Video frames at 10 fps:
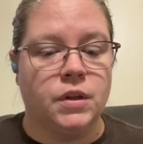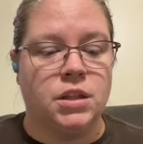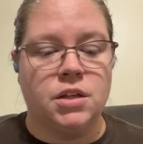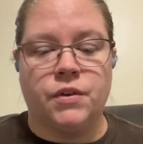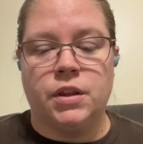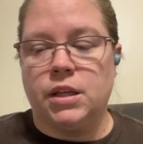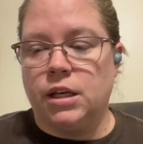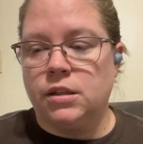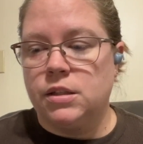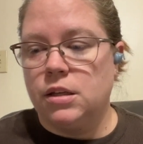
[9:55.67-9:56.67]
different
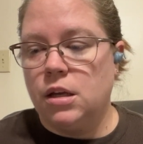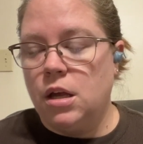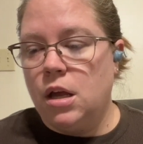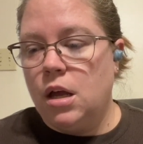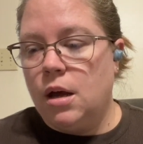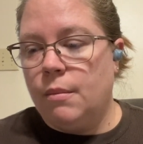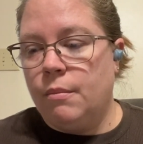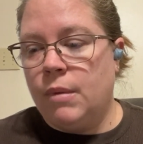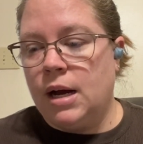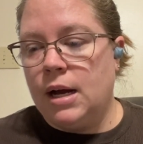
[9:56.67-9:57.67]
things.
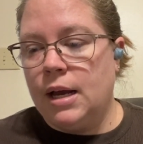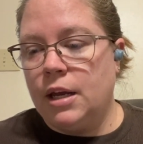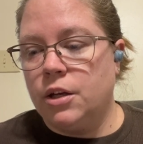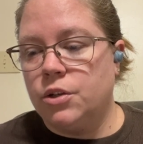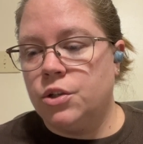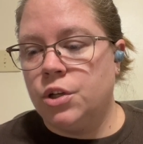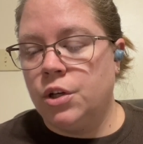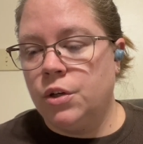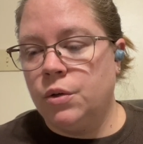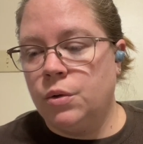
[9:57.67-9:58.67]
My
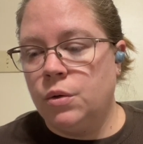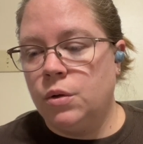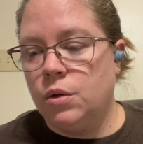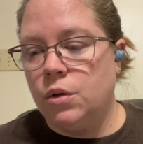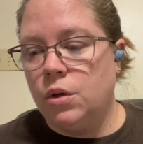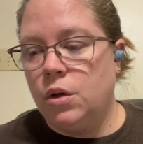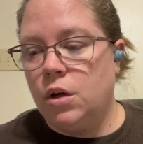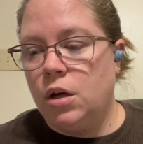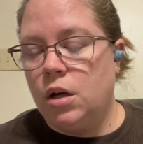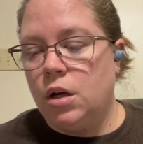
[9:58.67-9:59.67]
2
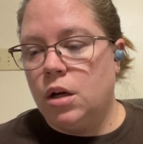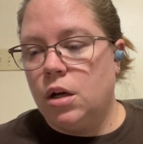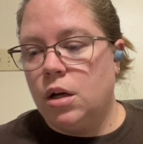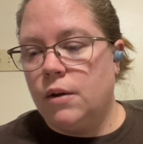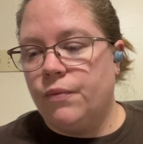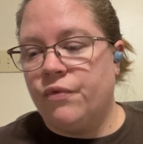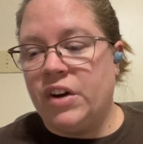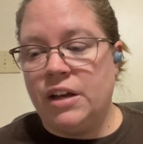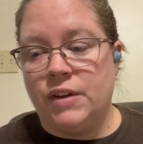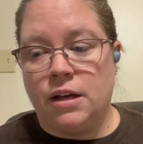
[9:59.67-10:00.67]

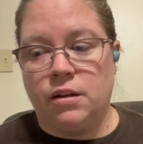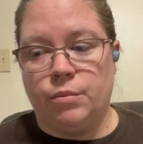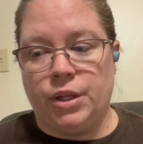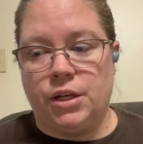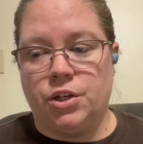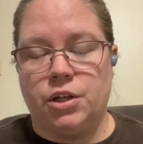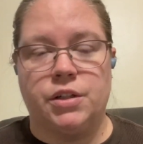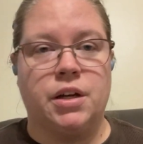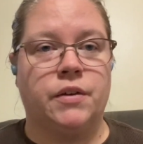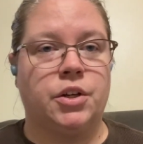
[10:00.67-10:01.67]
5-gallon planters.
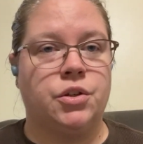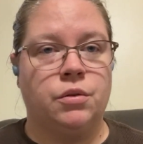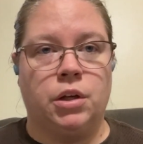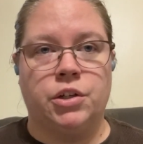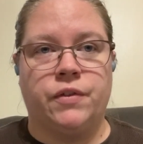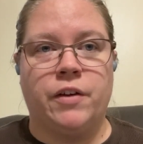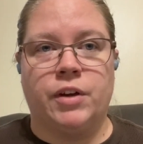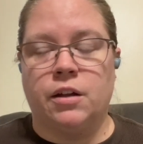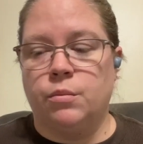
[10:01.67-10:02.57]
I've got 2 large 5-gallon